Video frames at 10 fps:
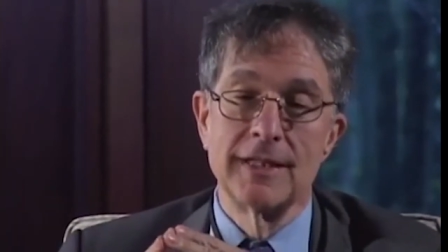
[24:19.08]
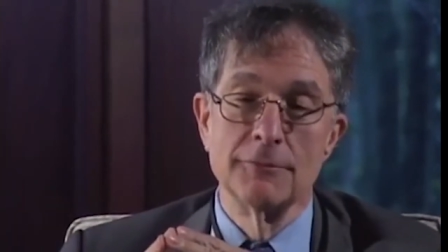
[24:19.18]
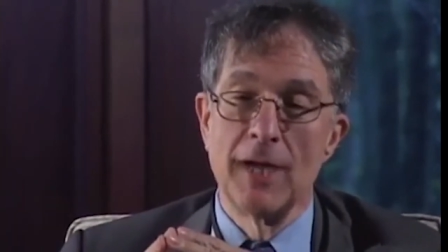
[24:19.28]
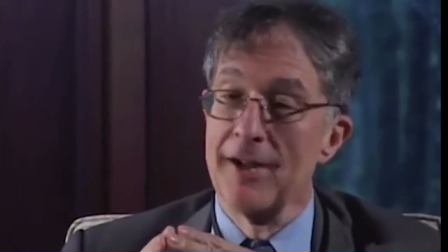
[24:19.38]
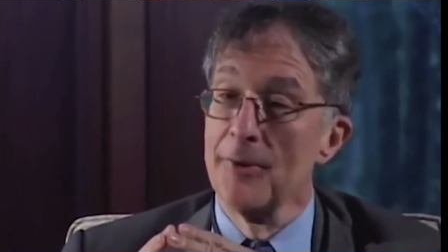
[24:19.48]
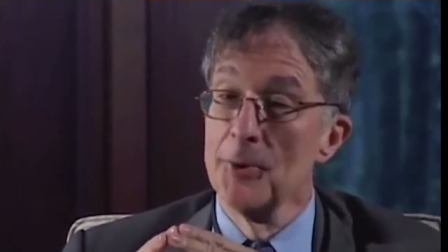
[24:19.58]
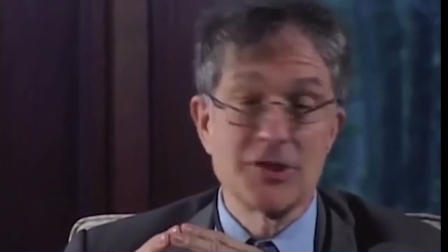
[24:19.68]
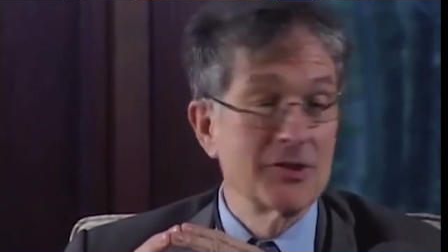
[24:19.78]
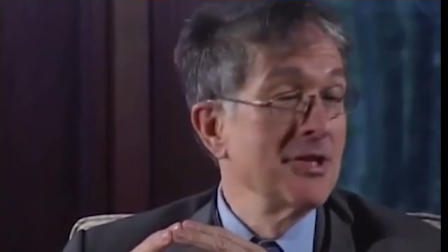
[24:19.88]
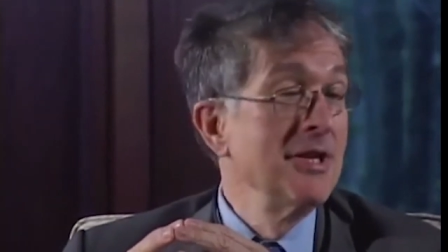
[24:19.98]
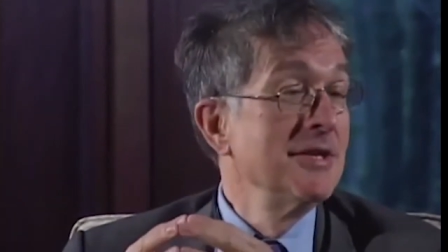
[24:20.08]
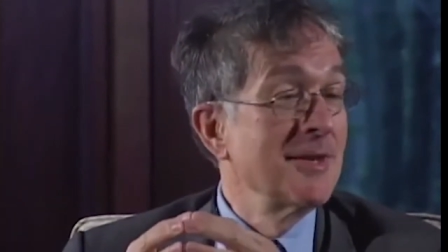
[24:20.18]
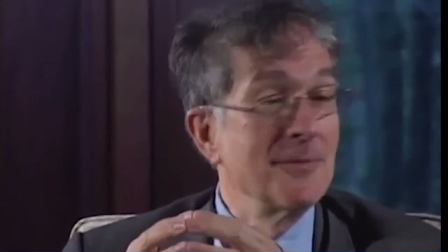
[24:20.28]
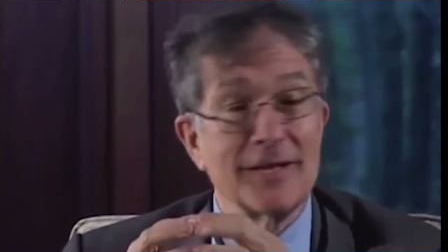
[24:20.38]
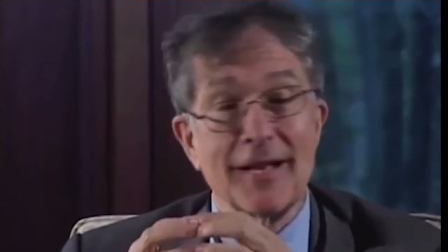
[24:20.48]
t ride a horse or
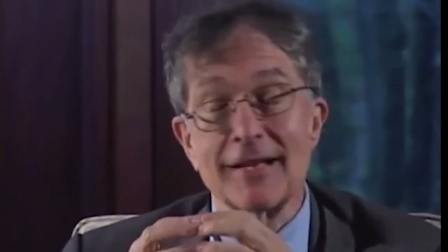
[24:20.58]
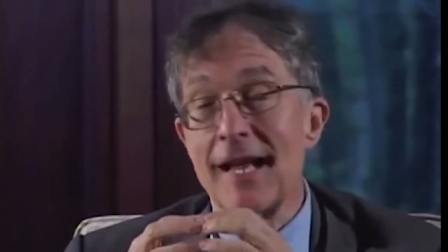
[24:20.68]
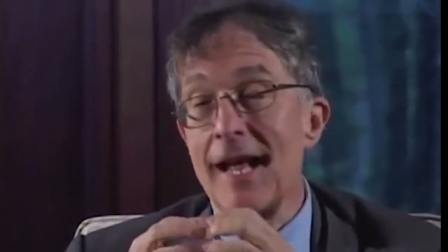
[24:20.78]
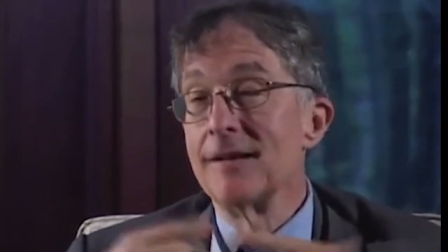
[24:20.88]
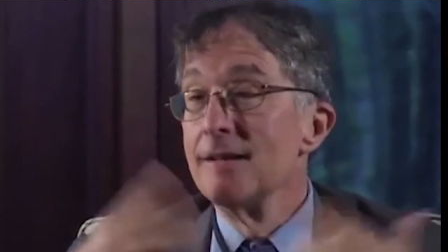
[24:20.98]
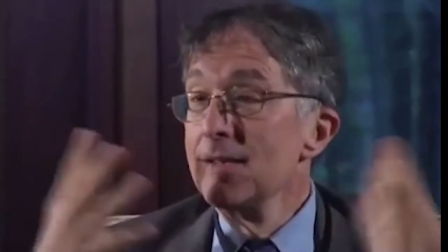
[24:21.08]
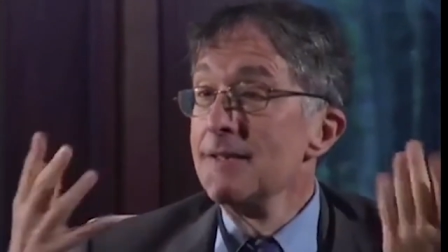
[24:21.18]
something like that?